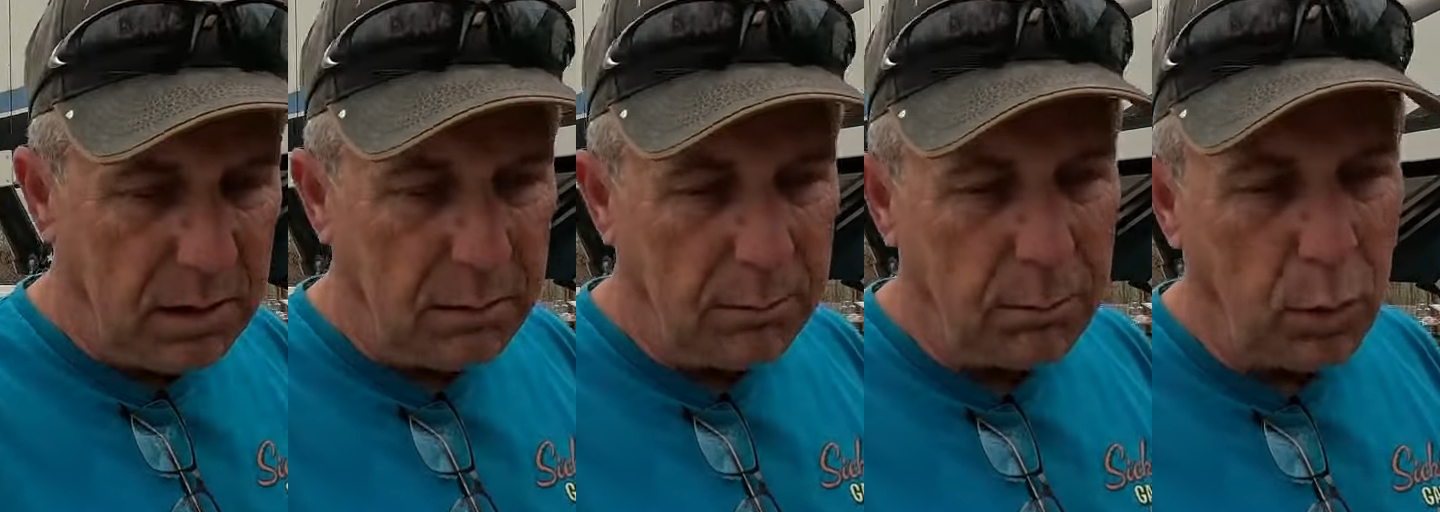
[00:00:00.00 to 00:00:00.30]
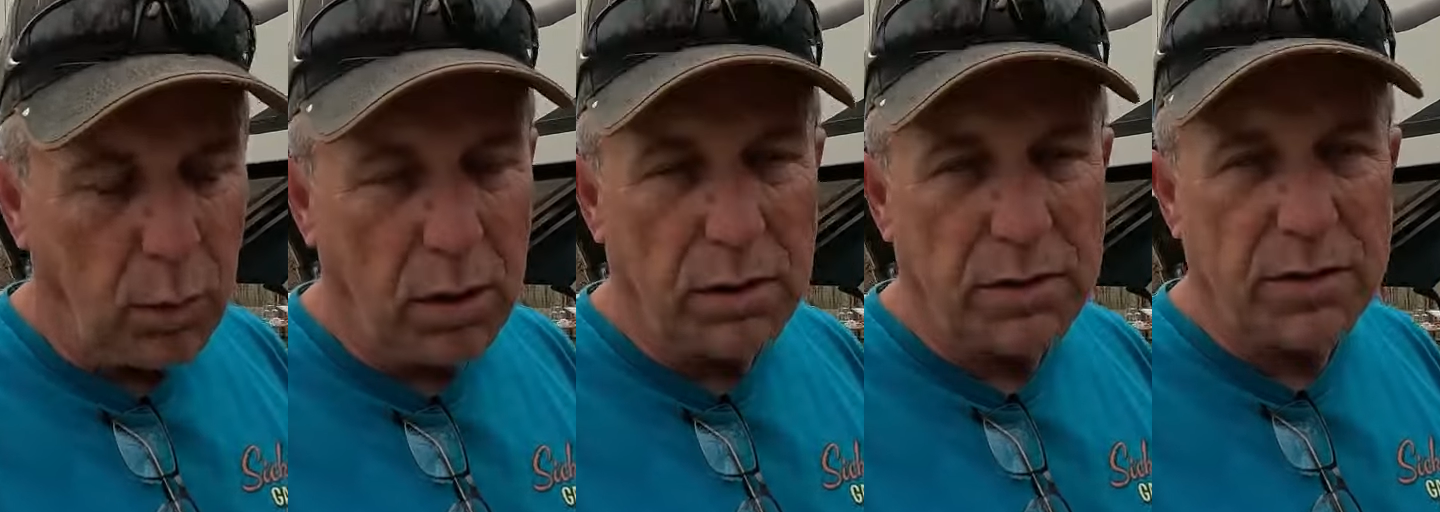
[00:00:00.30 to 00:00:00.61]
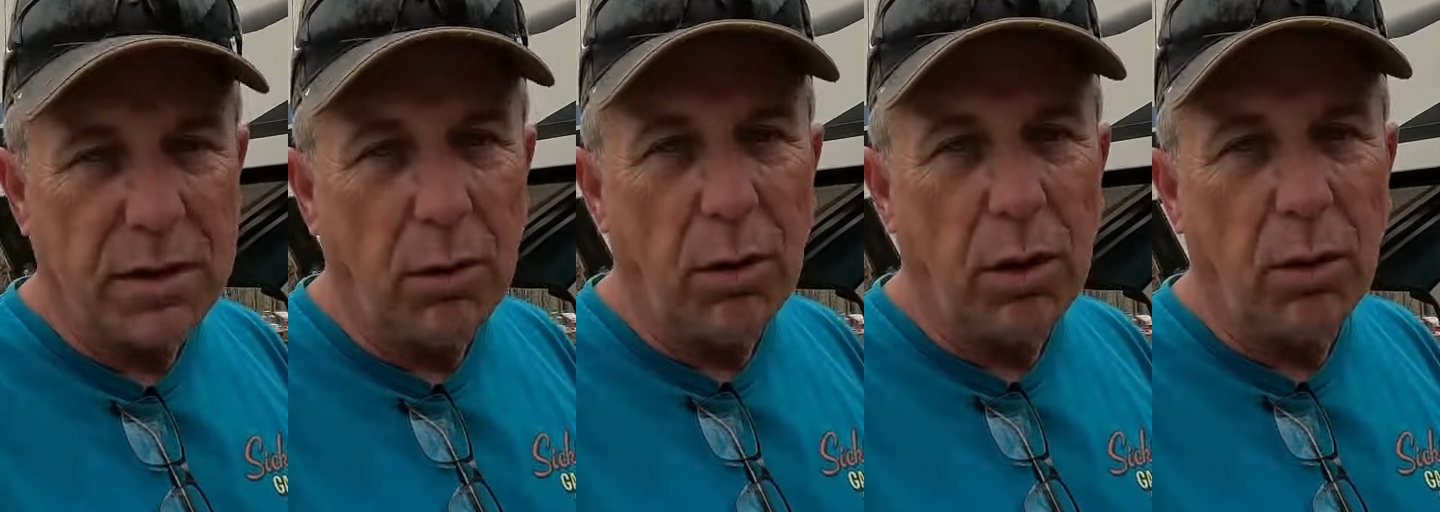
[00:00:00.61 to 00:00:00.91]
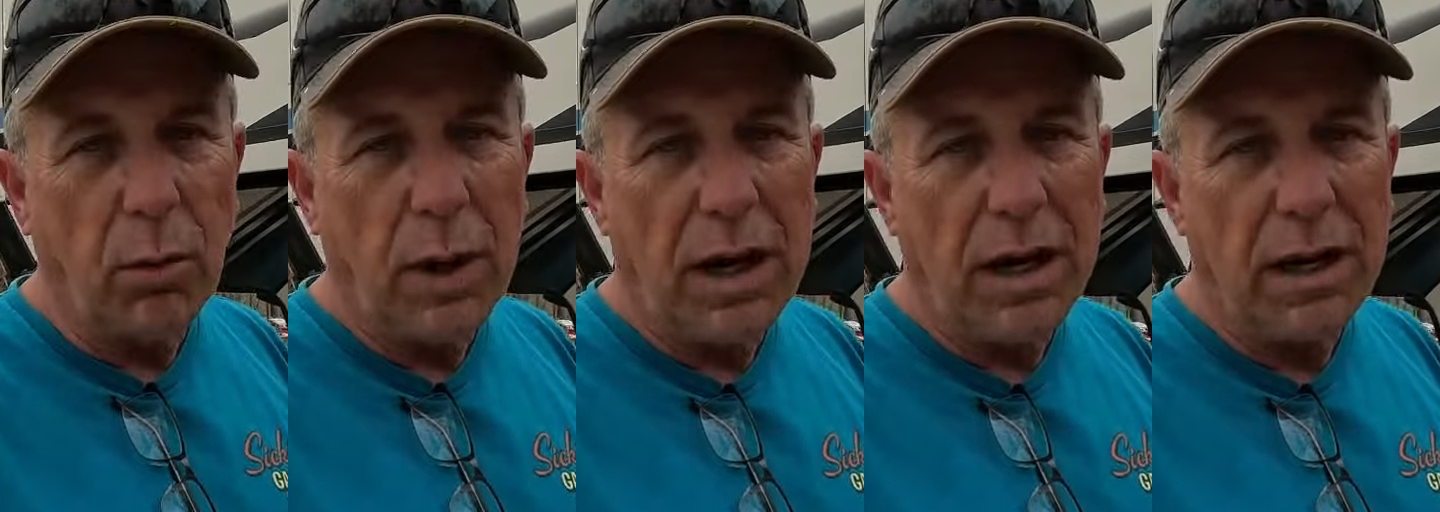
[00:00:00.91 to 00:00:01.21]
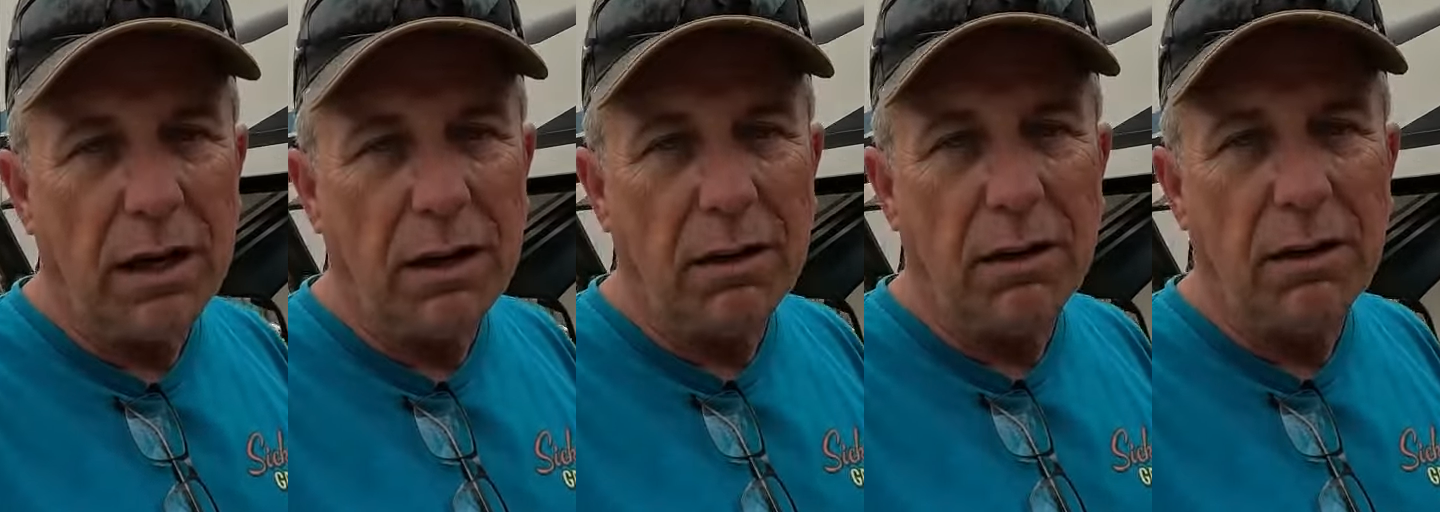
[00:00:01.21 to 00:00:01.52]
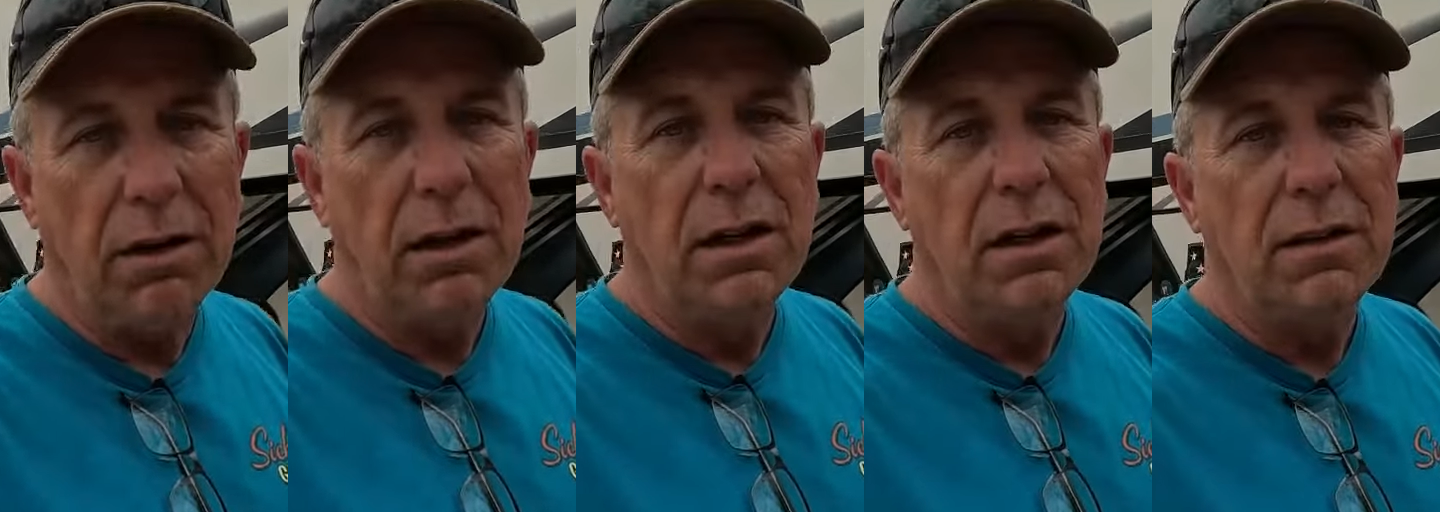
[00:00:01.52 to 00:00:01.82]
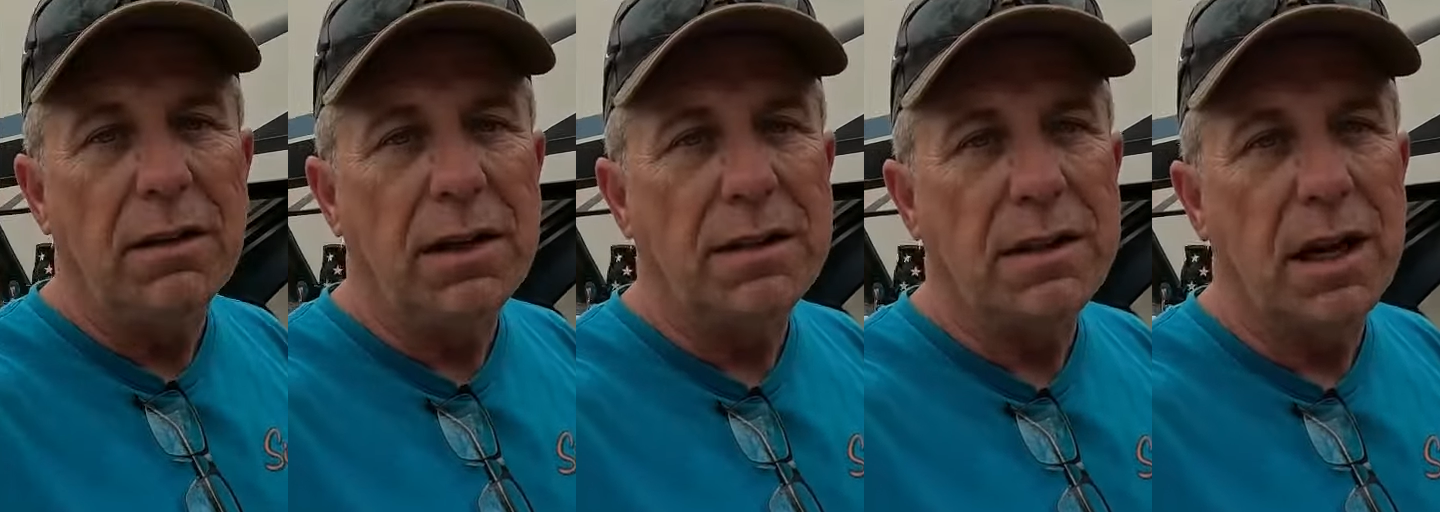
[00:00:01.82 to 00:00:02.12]
more solar wire
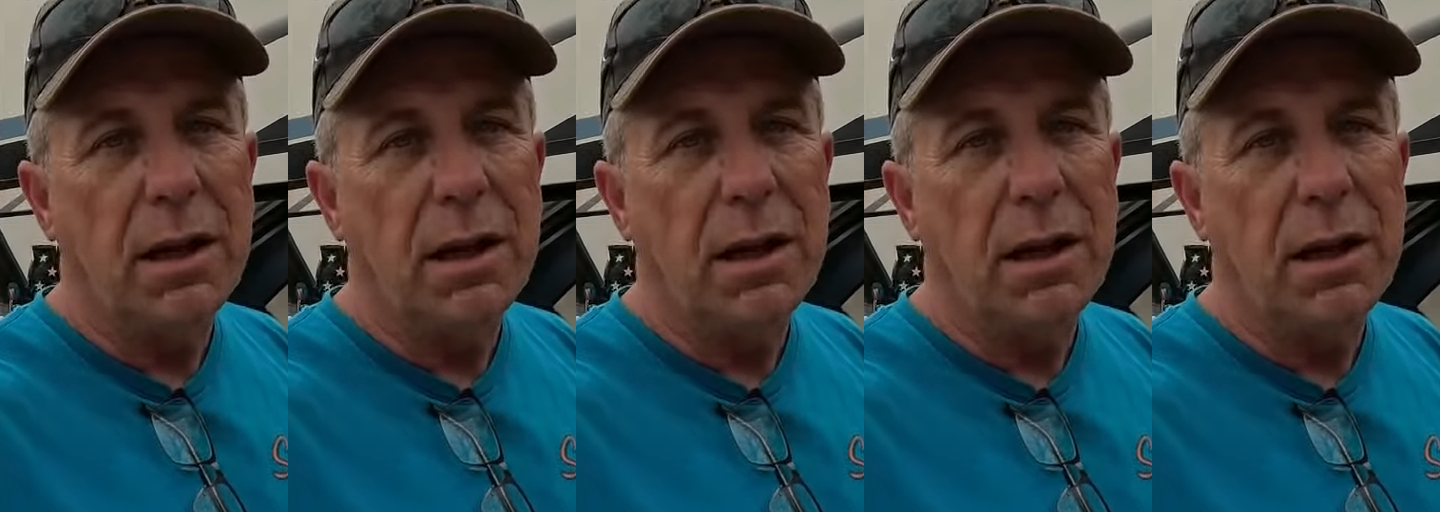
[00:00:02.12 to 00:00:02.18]
that's